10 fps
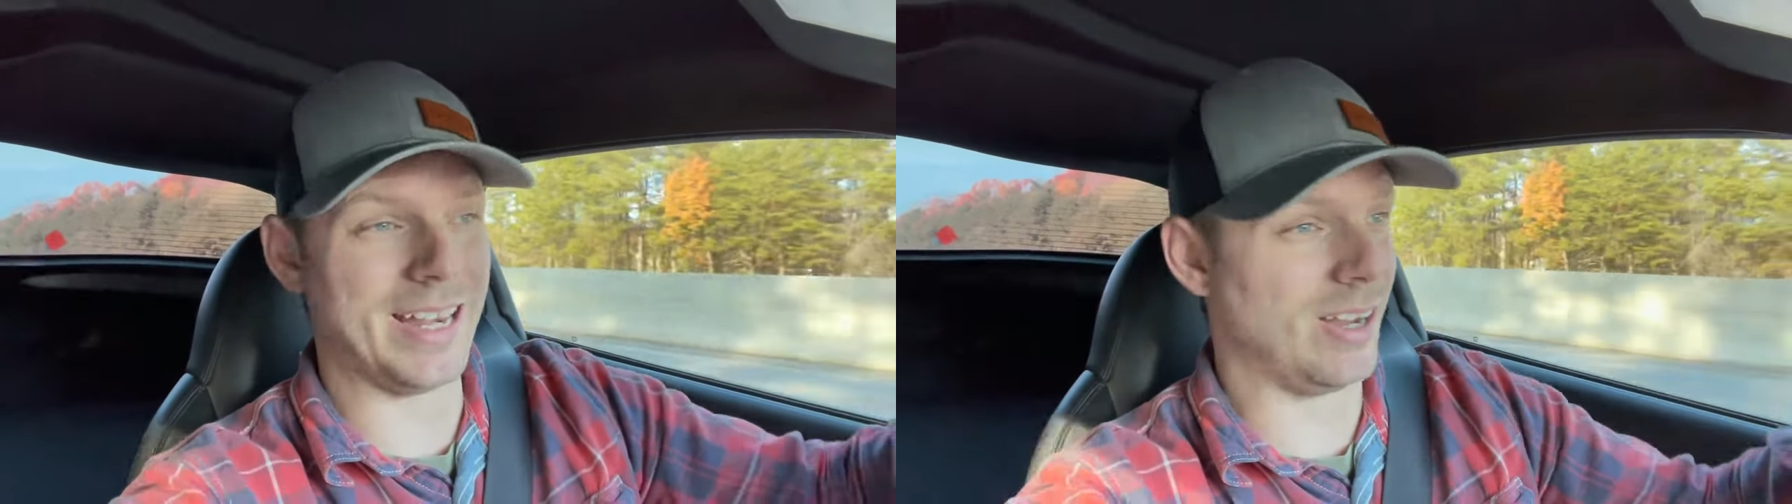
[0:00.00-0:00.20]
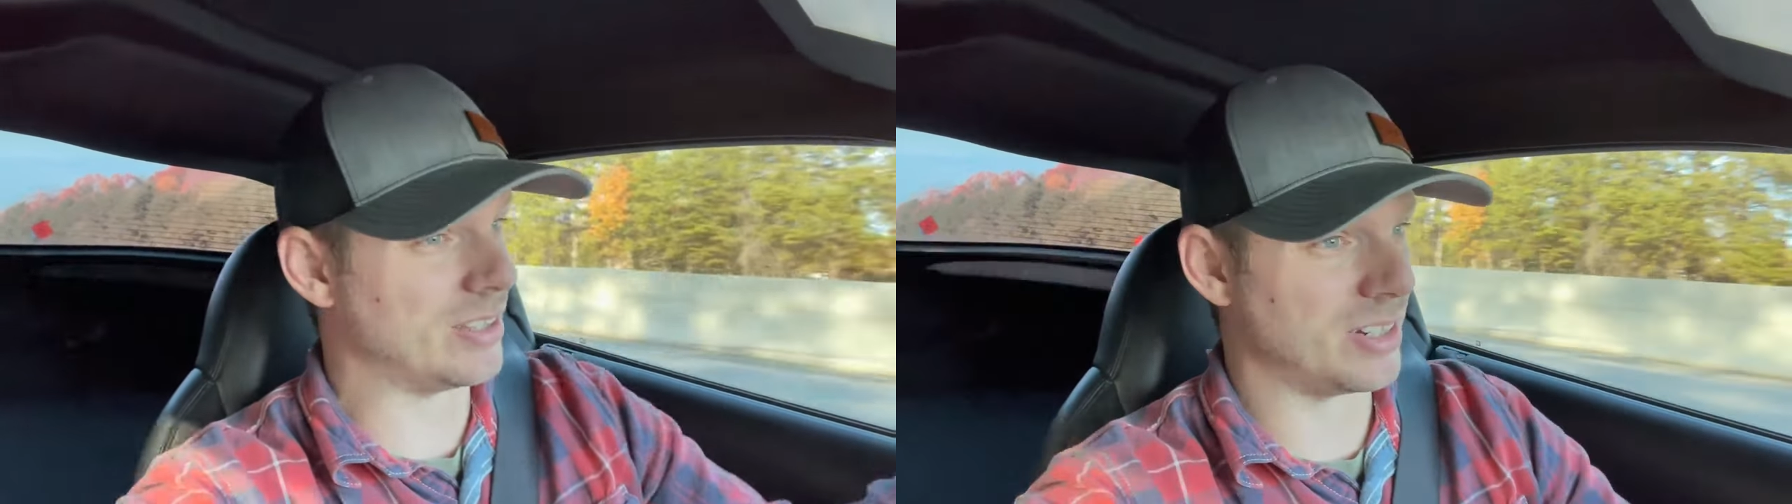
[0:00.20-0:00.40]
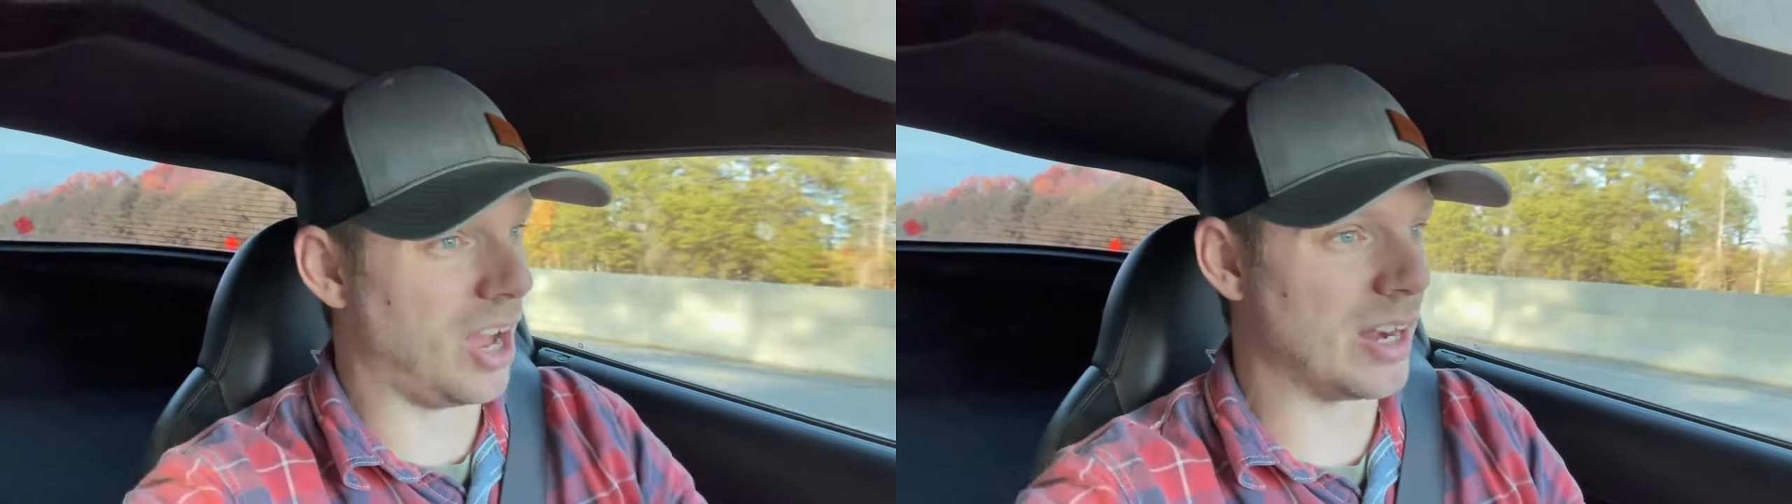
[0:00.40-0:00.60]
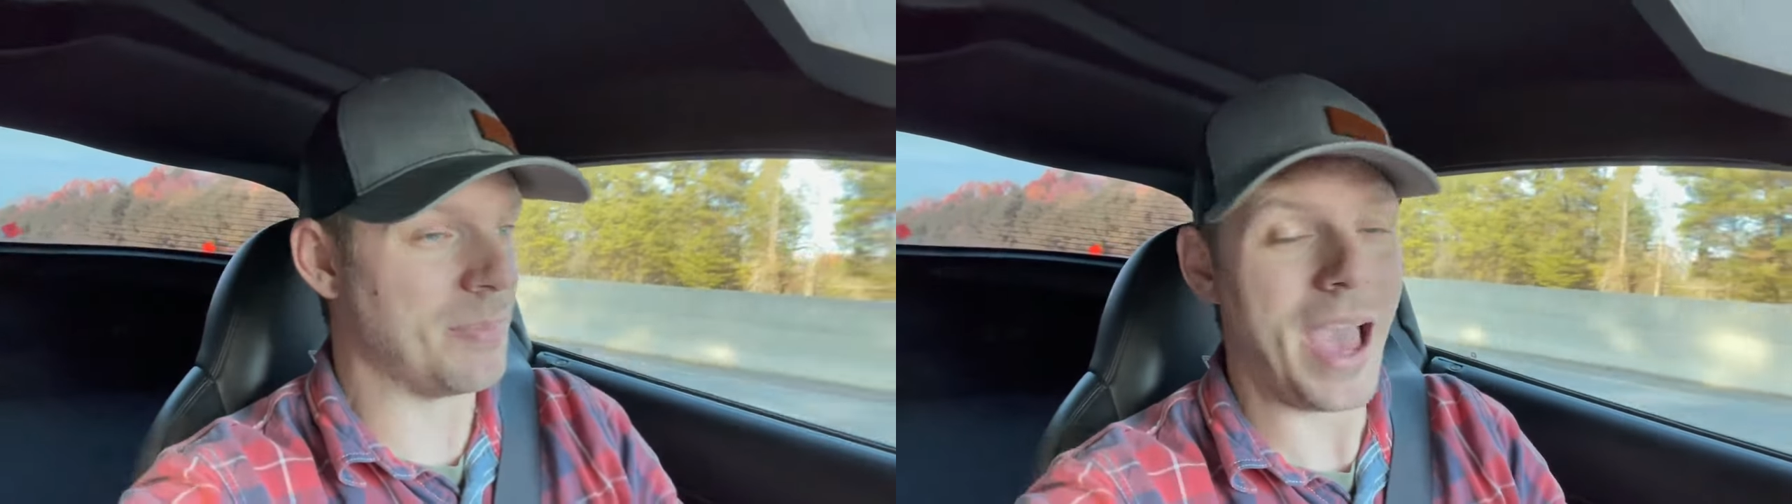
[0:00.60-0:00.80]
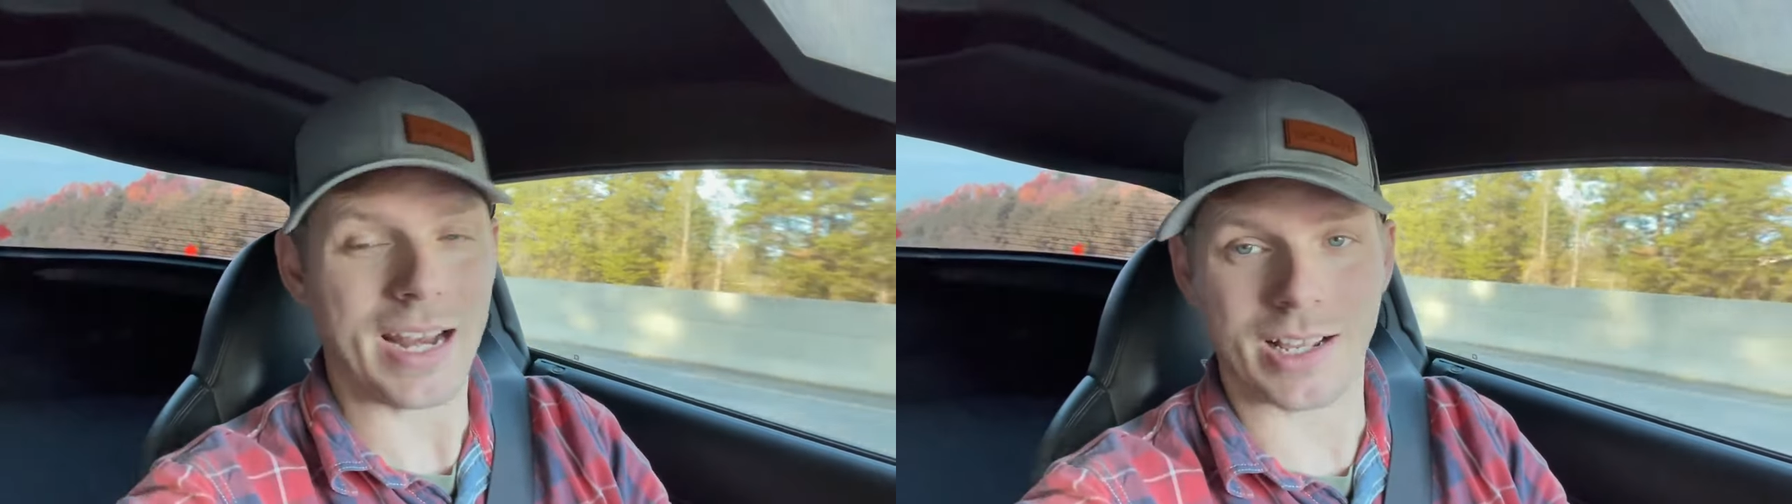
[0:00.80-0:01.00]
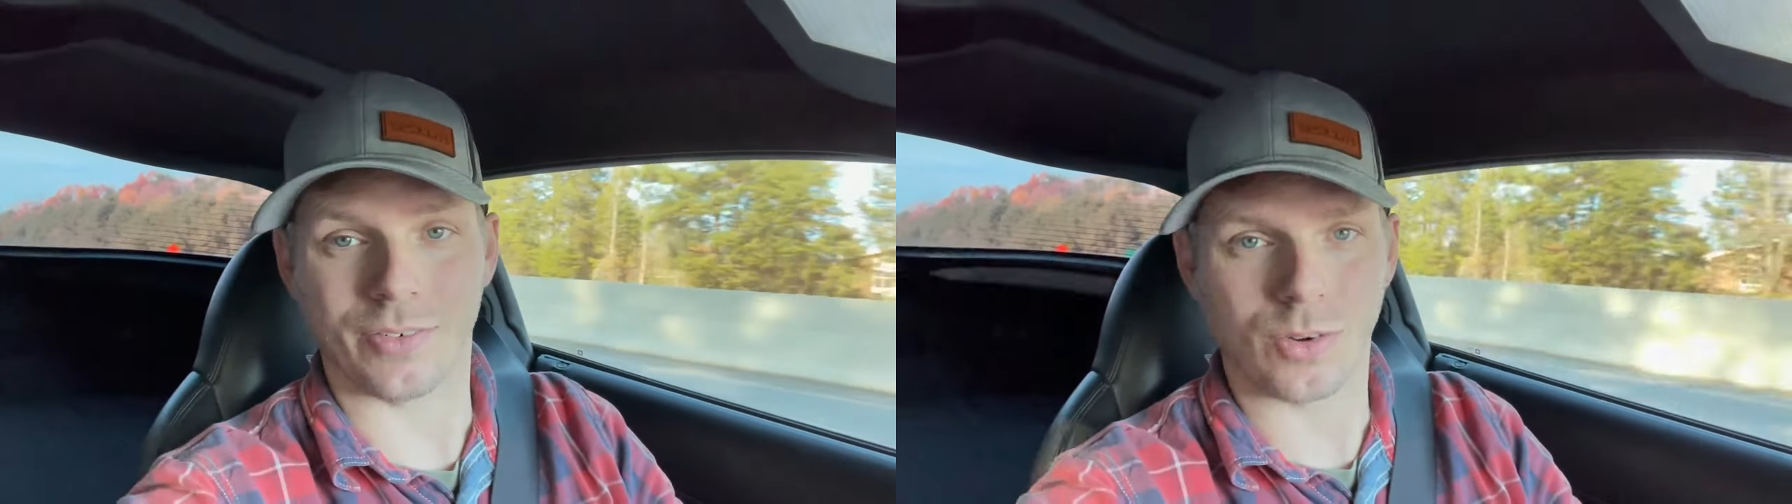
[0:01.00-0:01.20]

Now, it's an automatic, of